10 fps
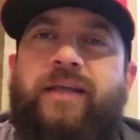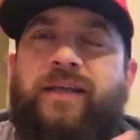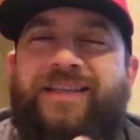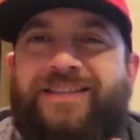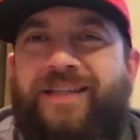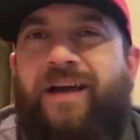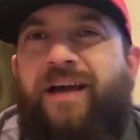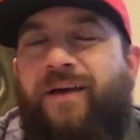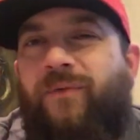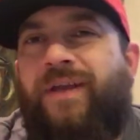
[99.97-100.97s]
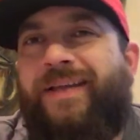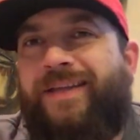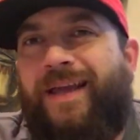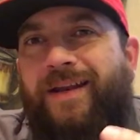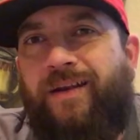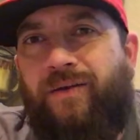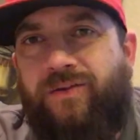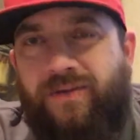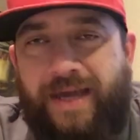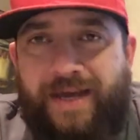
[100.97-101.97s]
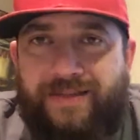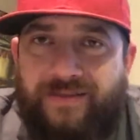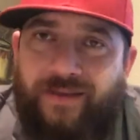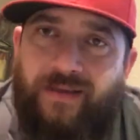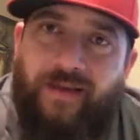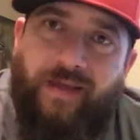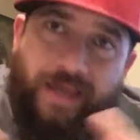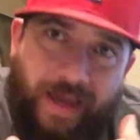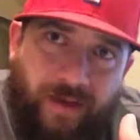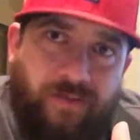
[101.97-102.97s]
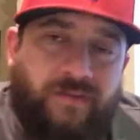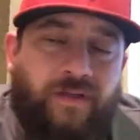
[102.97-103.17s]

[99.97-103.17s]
It is, I, I want to get to kind of know you guys and gals.